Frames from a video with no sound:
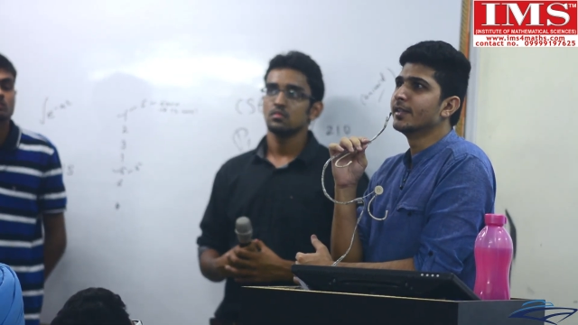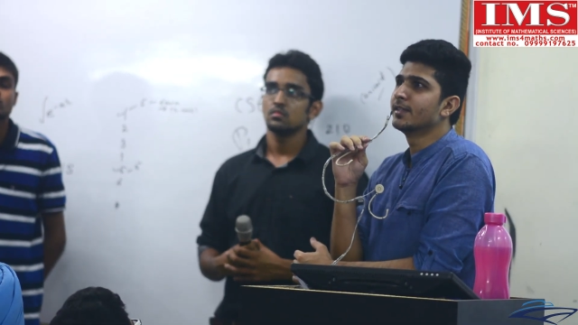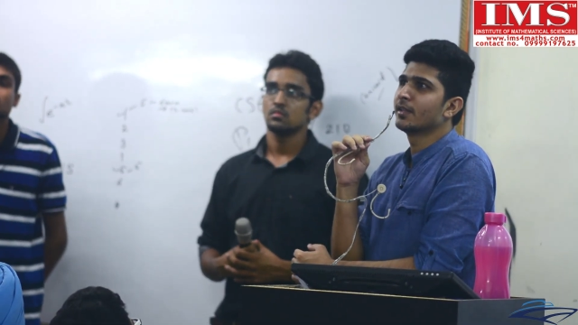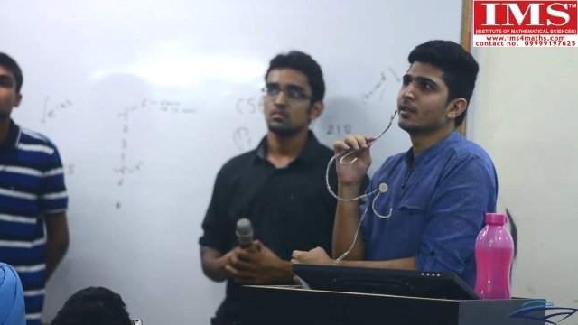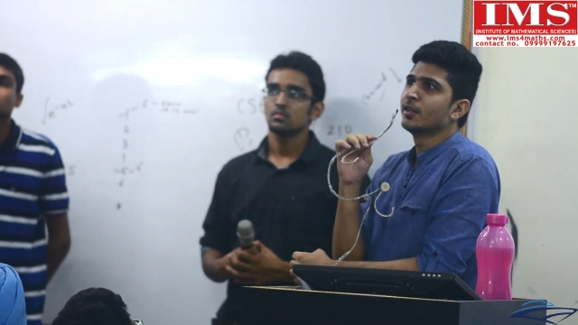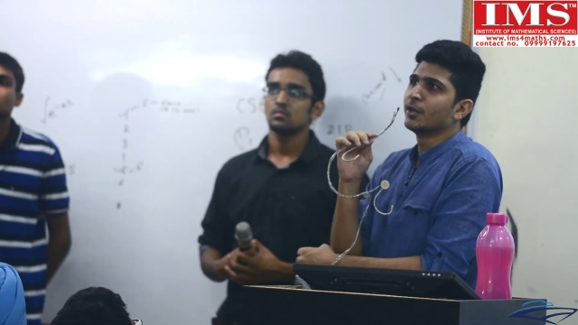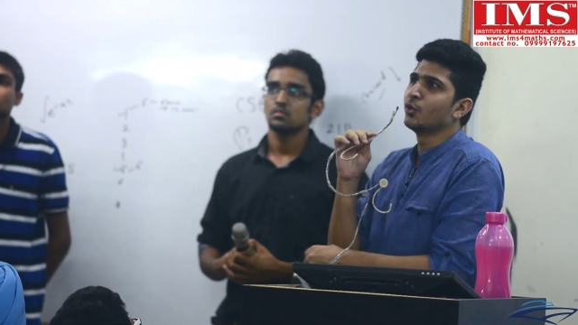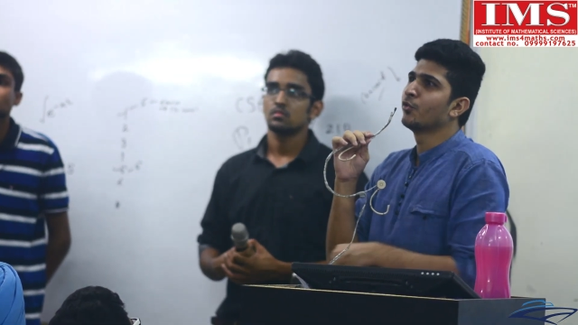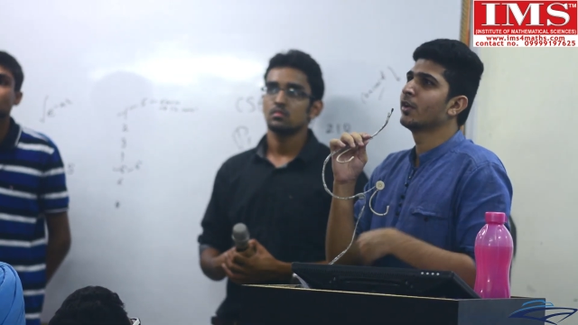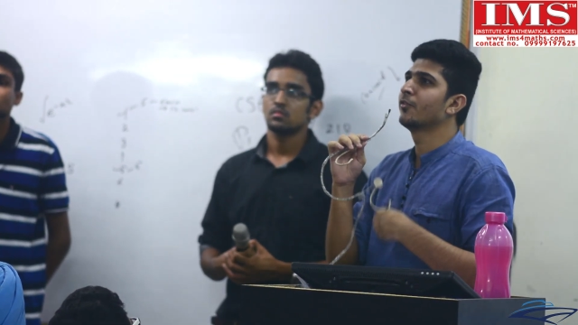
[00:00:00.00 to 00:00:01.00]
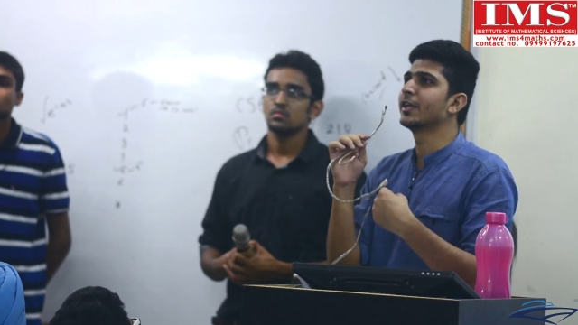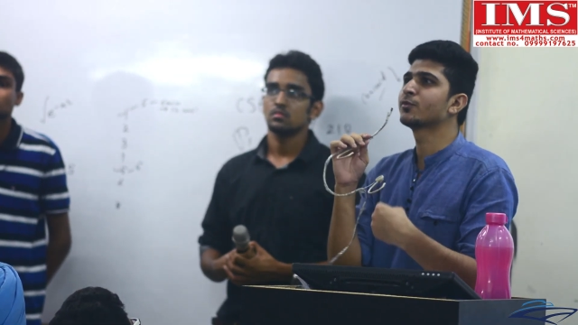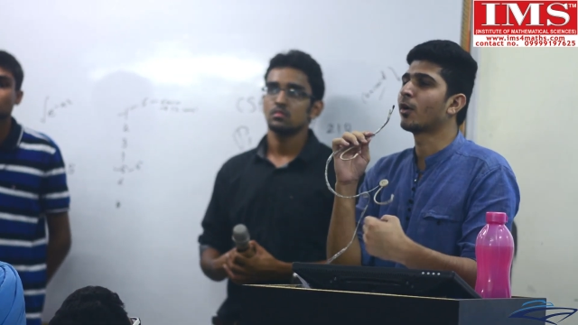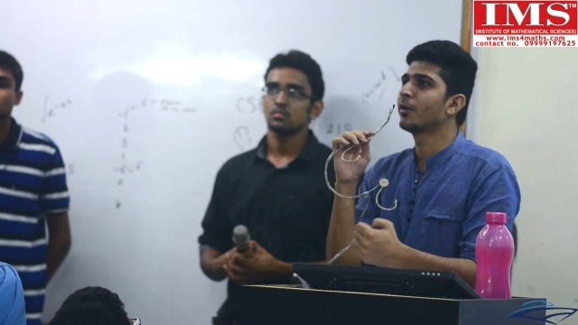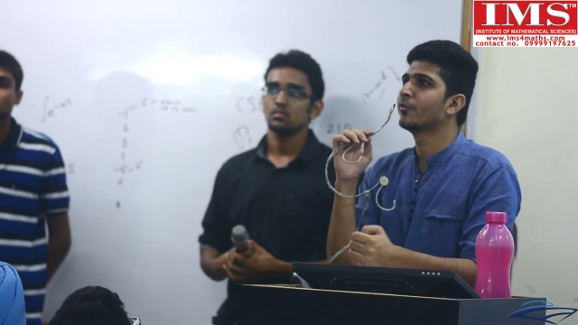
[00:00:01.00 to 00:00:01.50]
Speaker 1: easy. You will
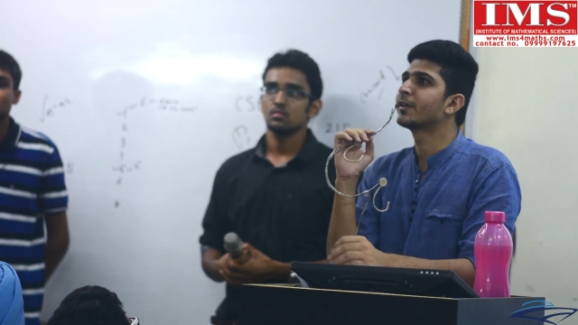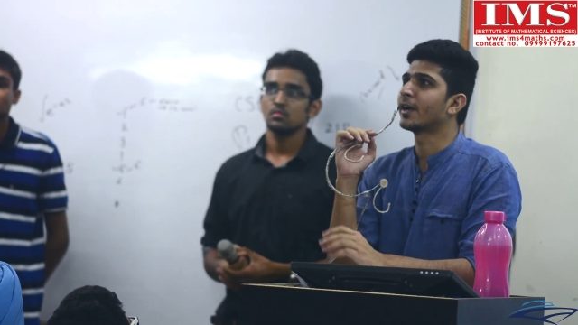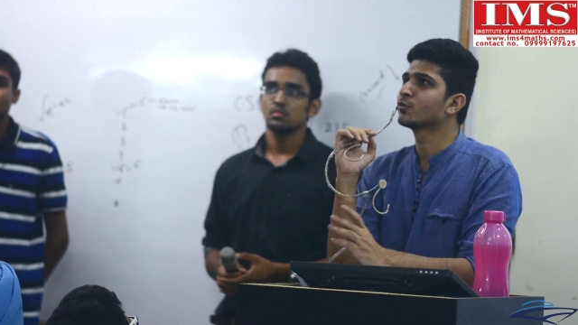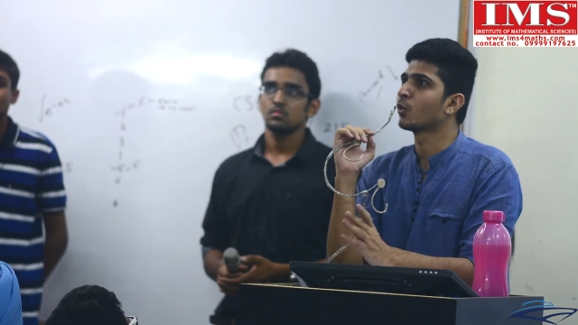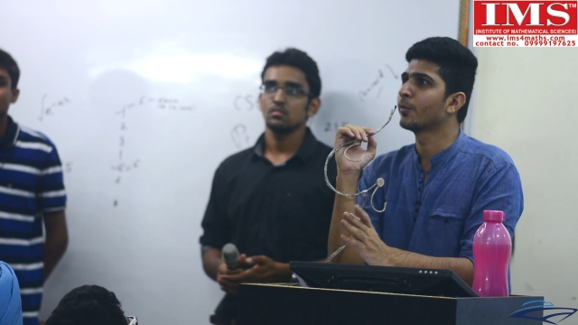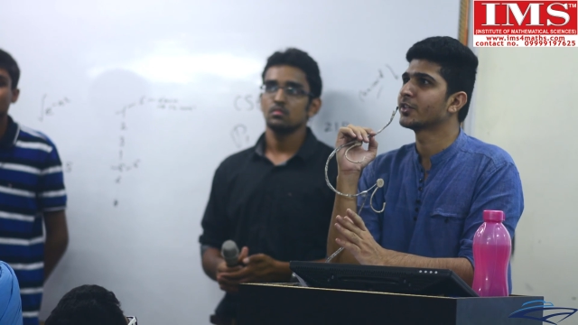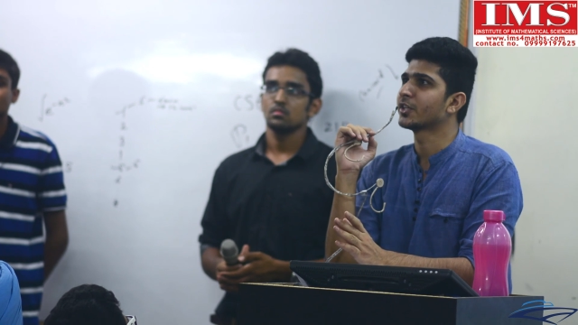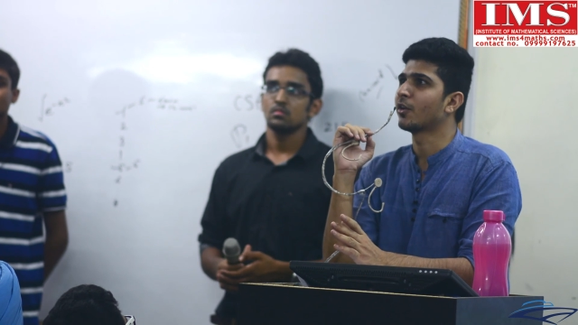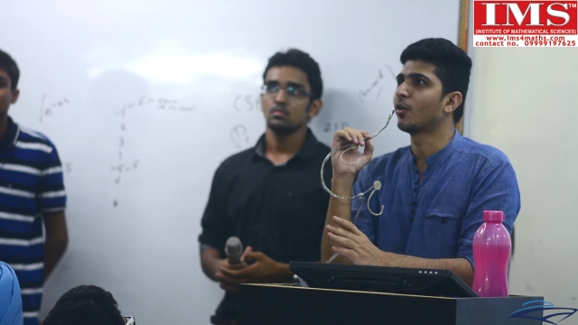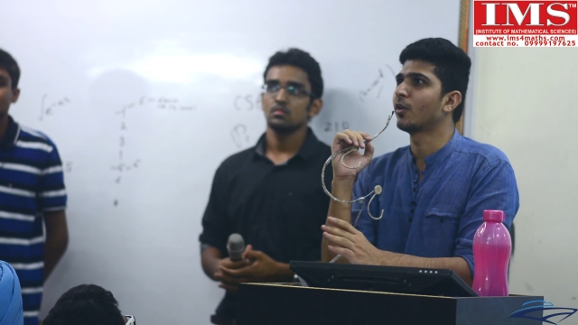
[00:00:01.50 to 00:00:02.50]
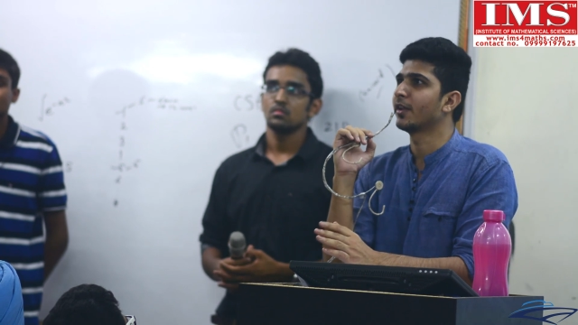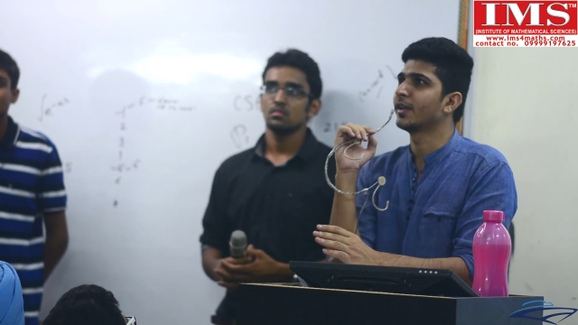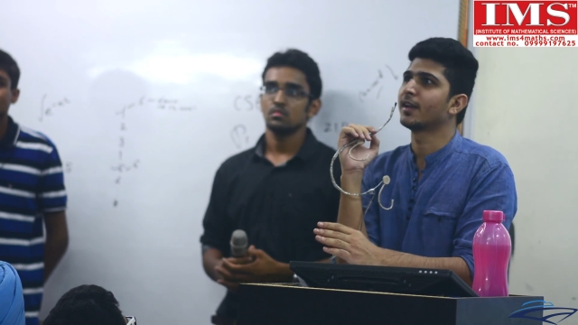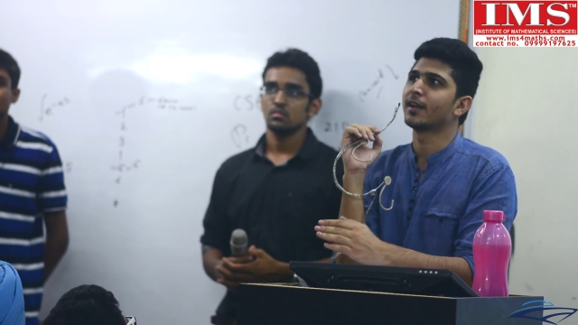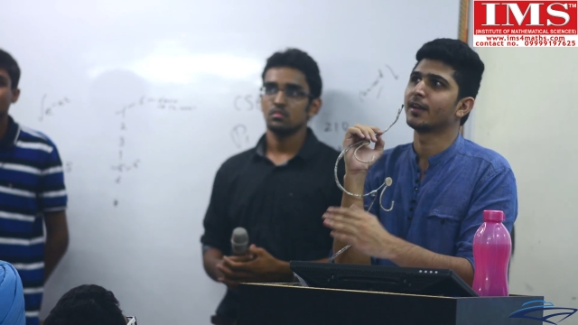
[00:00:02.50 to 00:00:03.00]
face problem with transformation or
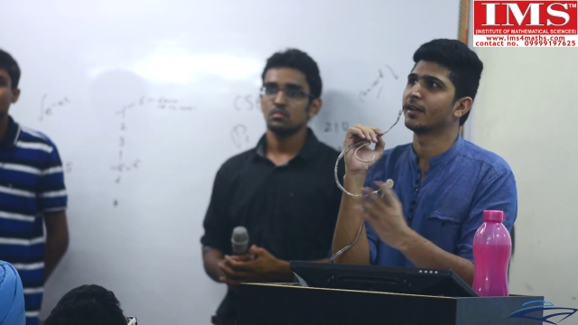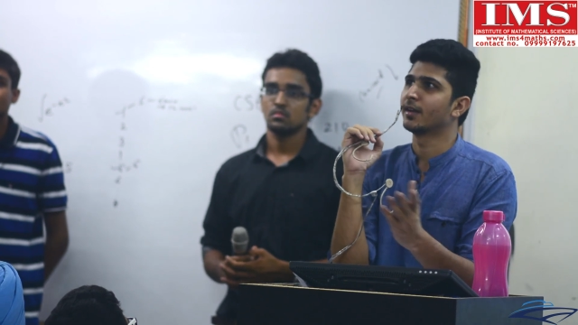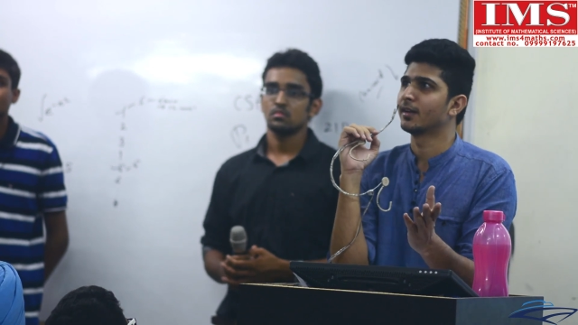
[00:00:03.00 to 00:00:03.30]
in